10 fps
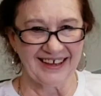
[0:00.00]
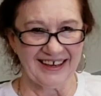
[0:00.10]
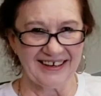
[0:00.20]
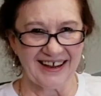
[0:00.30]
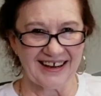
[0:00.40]

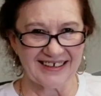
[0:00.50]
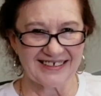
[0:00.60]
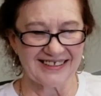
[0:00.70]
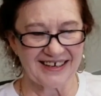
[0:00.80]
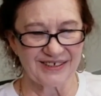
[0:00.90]
Hey
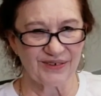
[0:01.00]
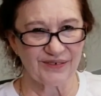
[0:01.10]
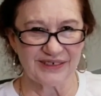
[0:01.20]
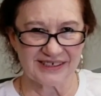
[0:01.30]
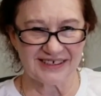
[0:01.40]
guys, thanks for
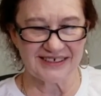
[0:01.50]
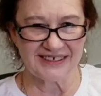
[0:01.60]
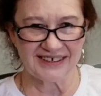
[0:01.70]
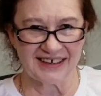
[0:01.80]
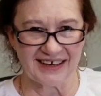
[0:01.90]
visiting
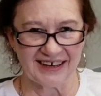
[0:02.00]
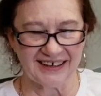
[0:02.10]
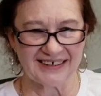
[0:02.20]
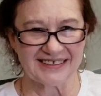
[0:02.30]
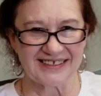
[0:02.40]

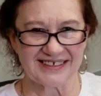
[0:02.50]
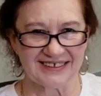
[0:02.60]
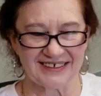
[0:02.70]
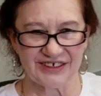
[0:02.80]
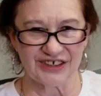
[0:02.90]
today. It's
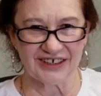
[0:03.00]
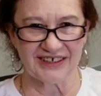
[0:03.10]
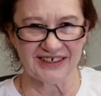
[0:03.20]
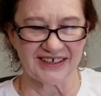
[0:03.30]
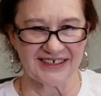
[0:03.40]
Delisha,
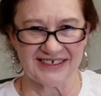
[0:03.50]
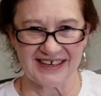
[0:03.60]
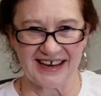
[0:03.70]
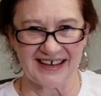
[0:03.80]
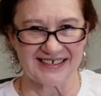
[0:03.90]
Kentucky
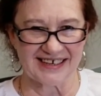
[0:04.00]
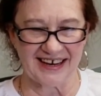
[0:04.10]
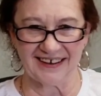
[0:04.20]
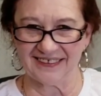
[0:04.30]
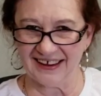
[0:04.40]
Sass,
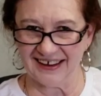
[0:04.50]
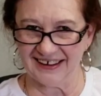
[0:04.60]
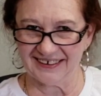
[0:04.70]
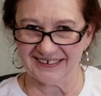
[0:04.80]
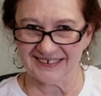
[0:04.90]
and the
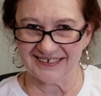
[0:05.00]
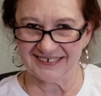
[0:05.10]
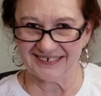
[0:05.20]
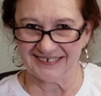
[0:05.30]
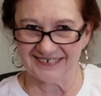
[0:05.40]
hand.
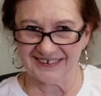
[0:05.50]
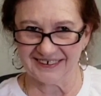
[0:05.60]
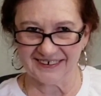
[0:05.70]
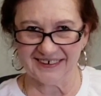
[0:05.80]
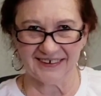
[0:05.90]

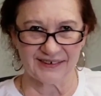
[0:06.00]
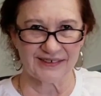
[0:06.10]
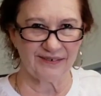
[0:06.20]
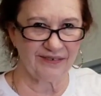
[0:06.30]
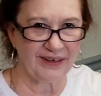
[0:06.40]
There it
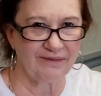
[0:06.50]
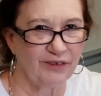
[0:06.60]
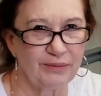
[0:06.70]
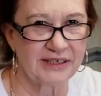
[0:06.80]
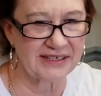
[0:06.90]
is, the
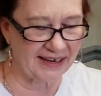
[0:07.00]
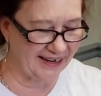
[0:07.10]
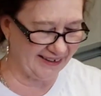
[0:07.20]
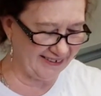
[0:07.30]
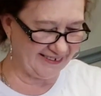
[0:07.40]
infamous
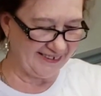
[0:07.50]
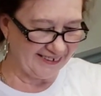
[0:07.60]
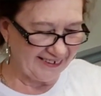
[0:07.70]
hand.